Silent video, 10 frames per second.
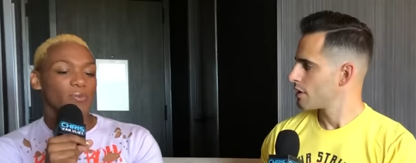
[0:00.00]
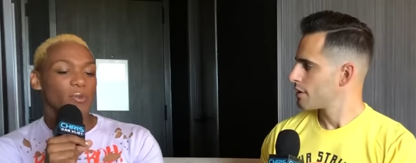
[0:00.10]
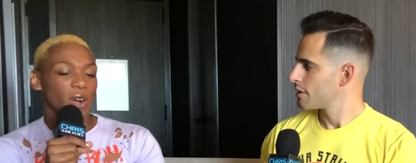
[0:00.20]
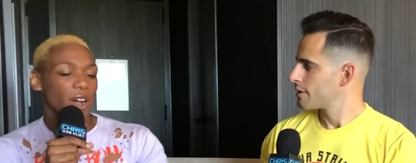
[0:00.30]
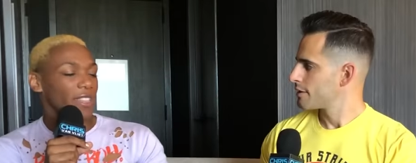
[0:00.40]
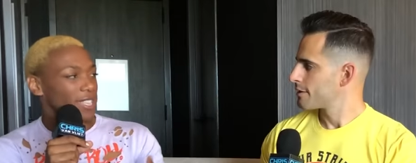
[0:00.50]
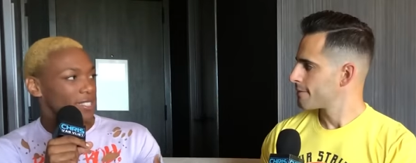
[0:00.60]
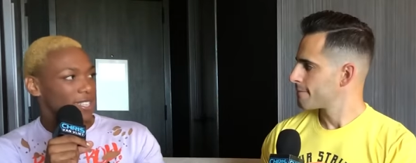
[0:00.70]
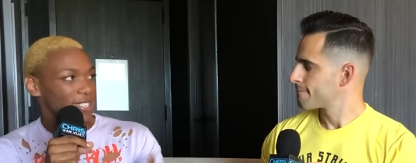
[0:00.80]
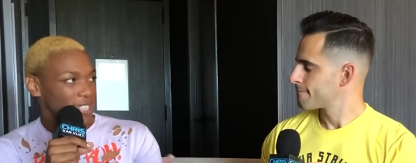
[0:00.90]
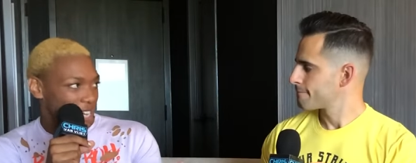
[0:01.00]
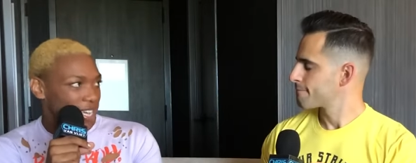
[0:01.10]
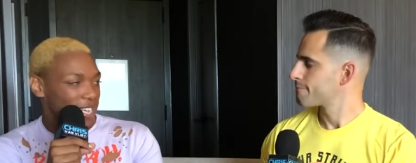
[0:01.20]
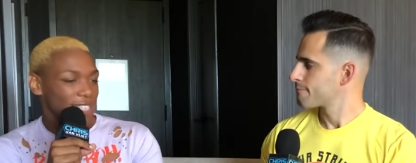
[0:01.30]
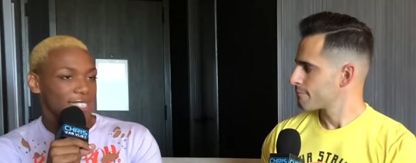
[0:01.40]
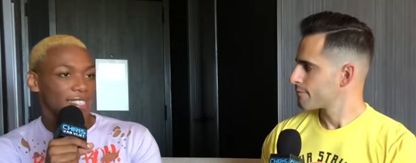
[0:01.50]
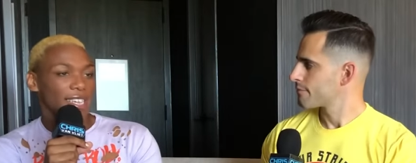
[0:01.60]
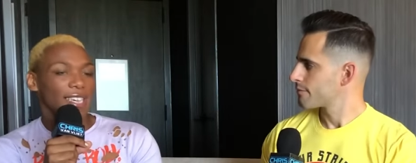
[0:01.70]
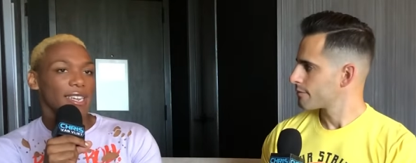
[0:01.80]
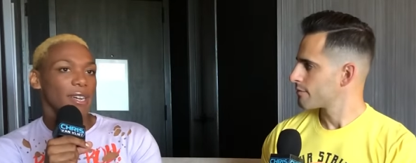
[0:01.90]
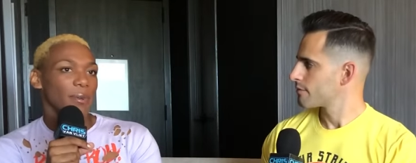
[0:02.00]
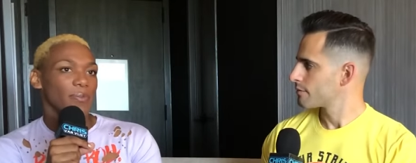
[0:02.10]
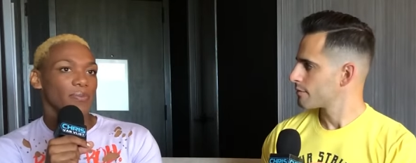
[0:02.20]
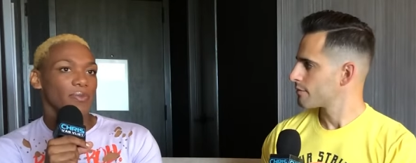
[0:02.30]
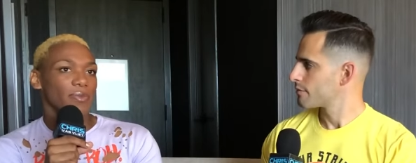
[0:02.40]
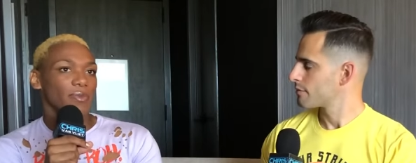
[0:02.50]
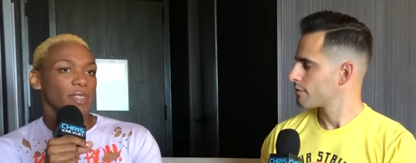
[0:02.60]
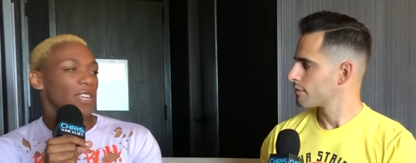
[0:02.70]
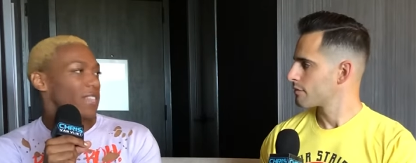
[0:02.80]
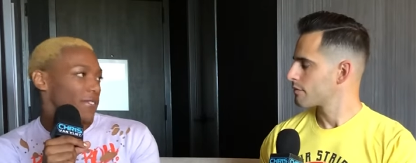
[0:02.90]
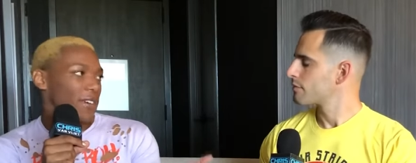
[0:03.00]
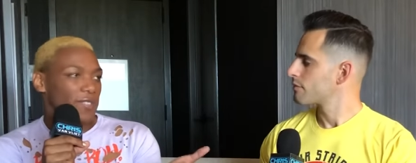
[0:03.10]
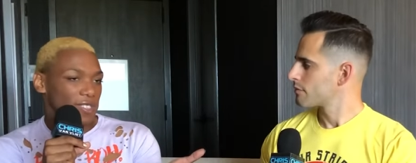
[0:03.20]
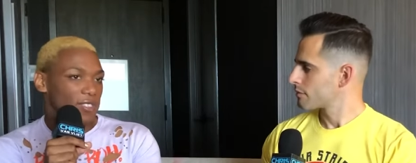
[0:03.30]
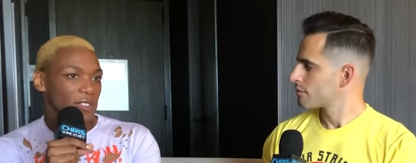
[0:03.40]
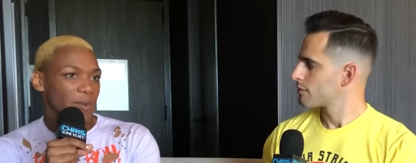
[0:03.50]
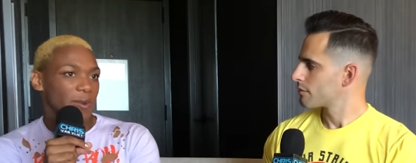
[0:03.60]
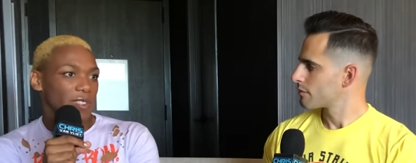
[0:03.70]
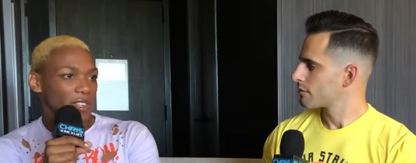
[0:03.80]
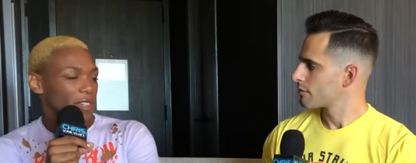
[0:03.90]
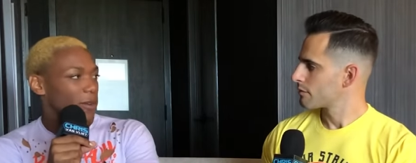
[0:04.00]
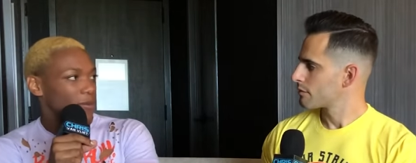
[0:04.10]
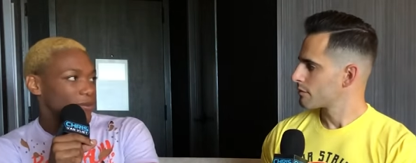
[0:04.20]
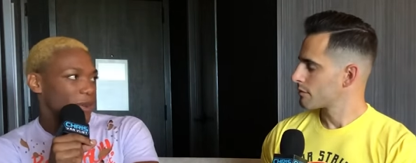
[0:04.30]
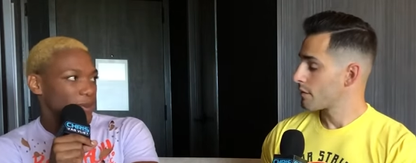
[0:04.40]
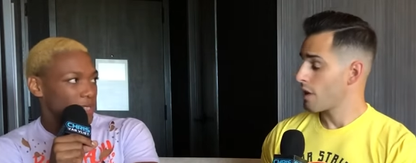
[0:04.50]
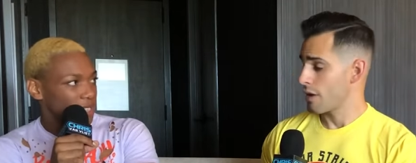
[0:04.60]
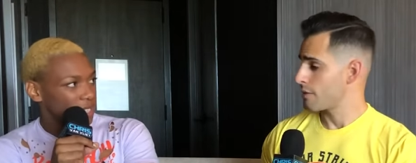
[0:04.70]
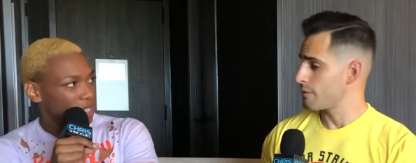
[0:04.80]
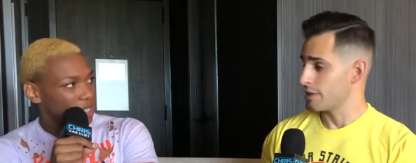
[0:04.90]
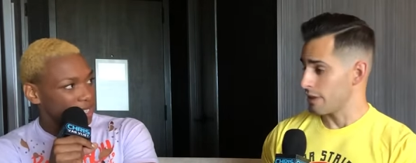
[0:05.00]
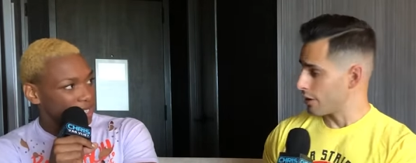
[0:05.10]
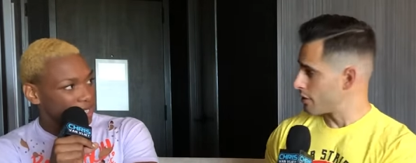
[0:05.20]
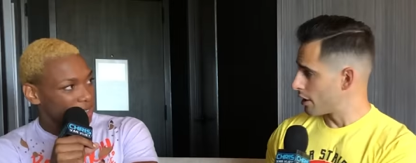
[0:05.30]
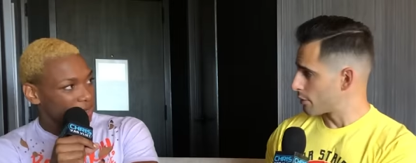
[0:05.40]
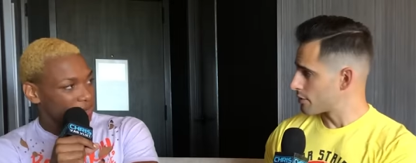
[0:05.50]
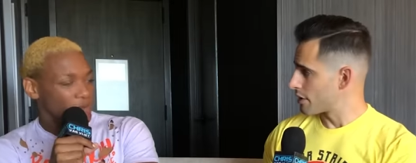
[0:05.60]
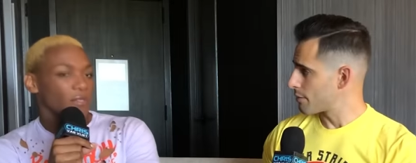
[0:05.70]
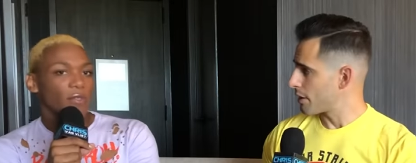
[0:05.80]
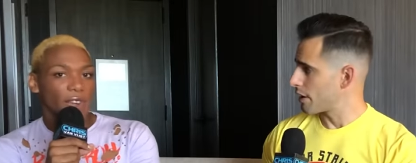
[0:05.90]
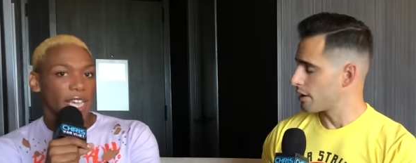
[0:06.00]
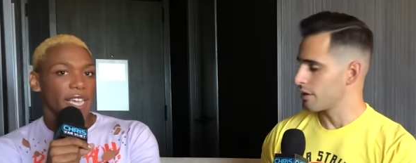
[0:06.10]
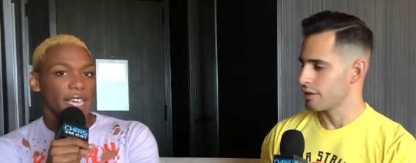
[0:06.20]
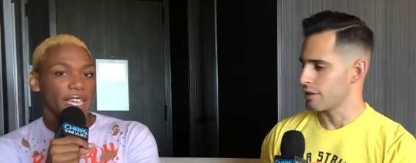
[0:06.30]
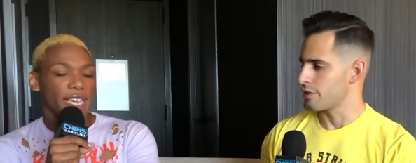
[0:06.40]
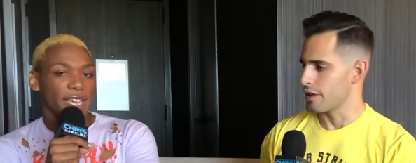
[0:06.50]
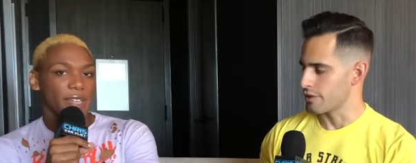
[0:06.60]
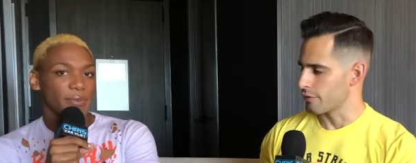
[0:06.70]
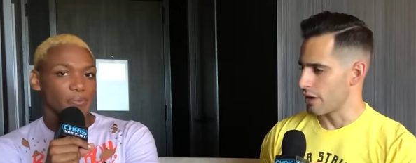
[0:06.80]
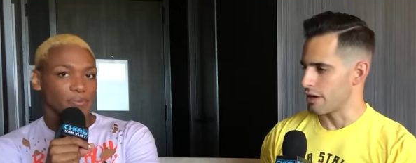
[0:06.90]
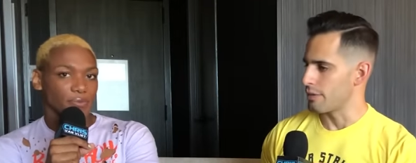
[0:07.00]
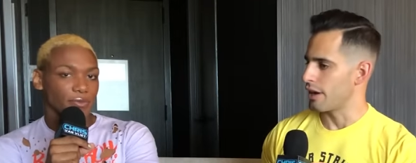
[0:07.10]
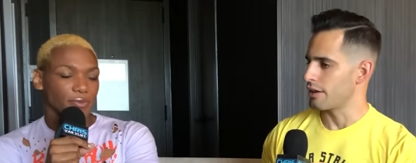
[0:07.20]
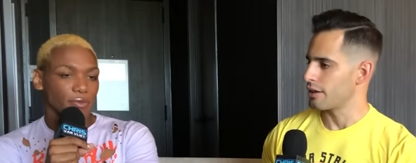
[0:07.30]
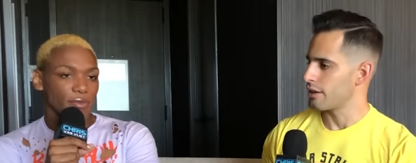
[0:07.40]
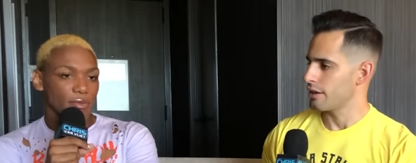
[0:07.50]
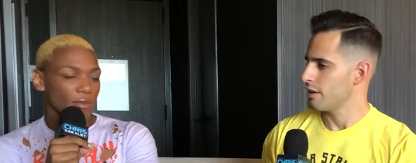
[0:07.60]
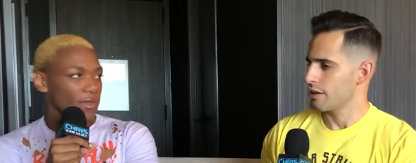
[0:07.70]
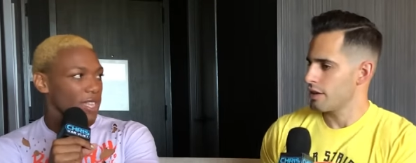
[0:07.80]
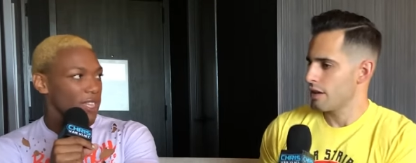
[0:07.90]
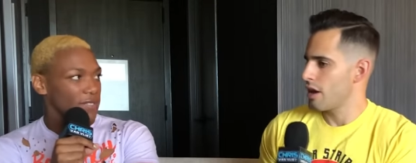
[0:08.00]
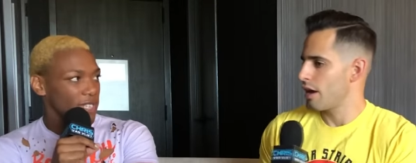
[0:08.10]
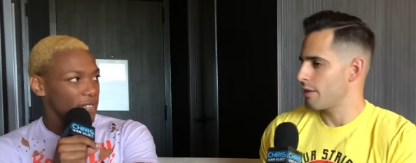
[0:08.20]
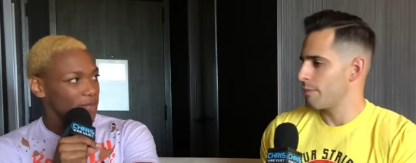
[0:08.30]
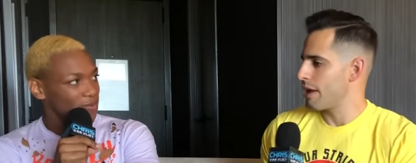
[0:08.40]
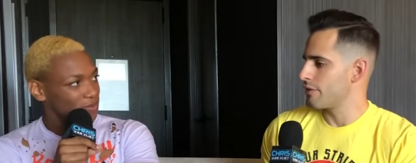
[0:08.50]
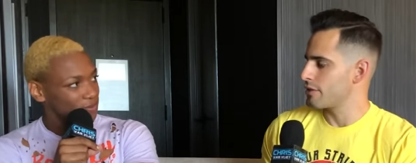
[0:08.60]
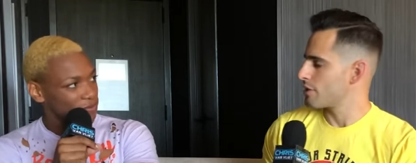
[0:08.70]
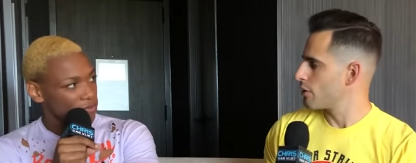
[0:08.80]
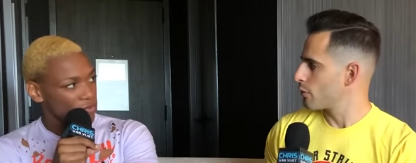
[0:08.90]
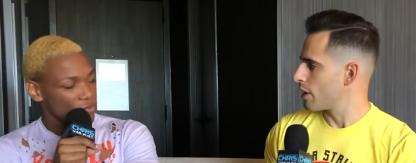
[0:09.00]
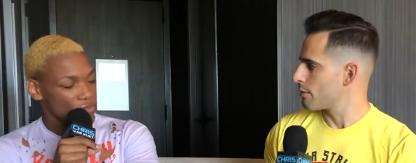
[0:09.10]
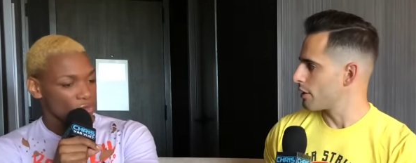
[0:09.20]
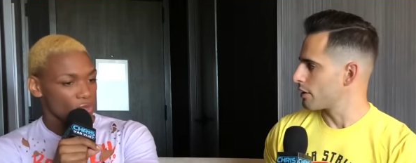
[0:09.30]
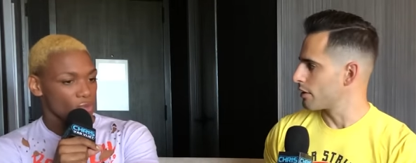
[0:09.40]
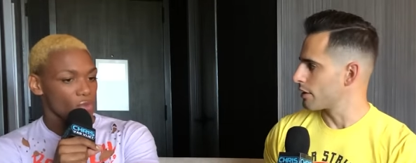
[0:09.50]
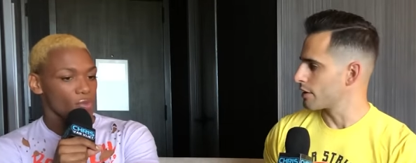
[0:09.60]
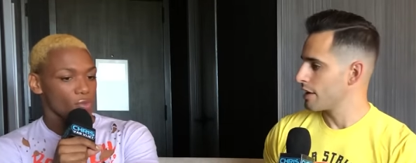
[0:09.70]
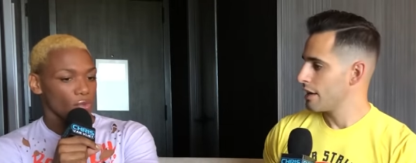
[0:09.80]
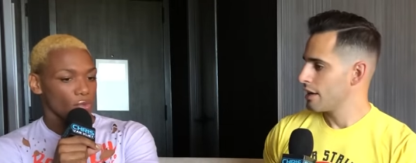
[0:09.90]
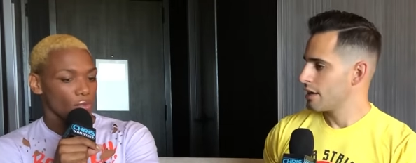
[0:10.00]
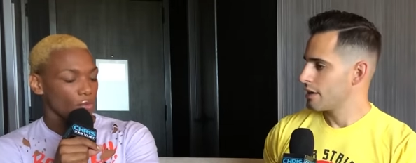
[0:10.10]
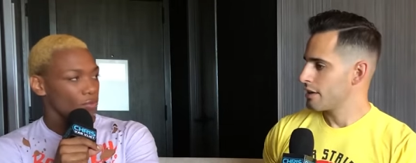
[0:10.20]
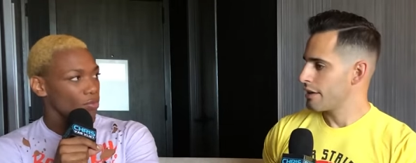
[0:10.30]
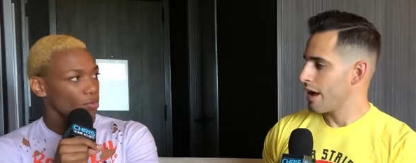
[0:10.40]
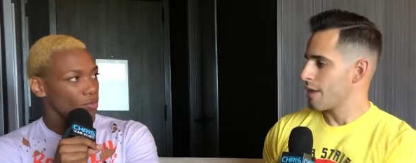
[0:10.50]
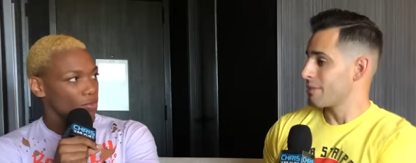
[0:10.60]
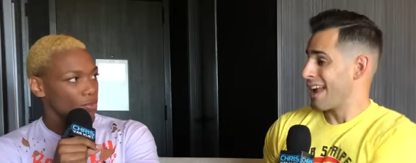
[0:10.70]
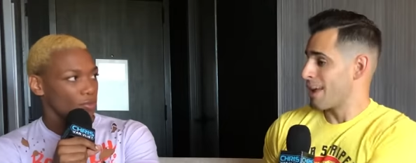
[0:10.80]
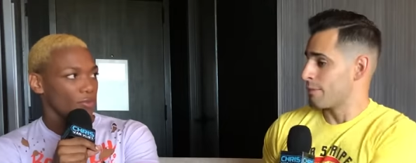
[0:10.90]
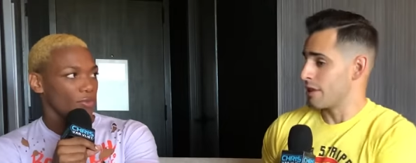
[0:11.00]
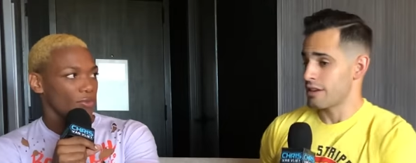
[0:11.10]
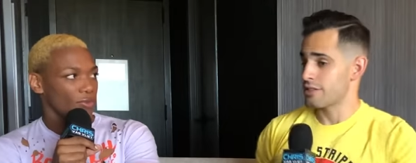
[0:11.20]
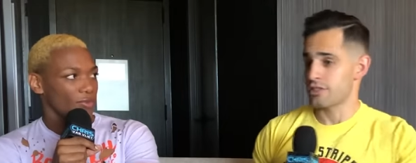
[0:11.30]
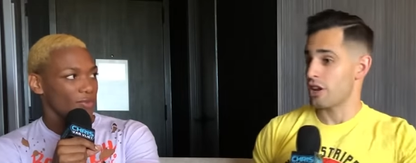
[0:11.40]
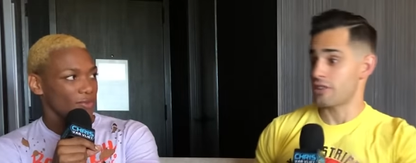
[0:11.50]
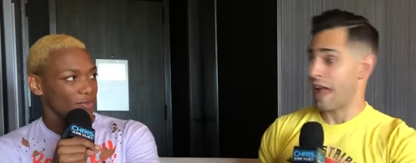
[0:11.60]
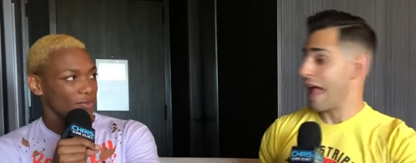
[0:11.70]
Speaker 1: we're authentically us. And, um, you know, like Velveteen Dream and a bunch of other people like that. I mean, Darren Young was on that
Speaker 2: panel. Right, yeah. He's a friend of mine. He he That's kind right. of paved his own way by going, yeah, I'm gay, but that doesn't change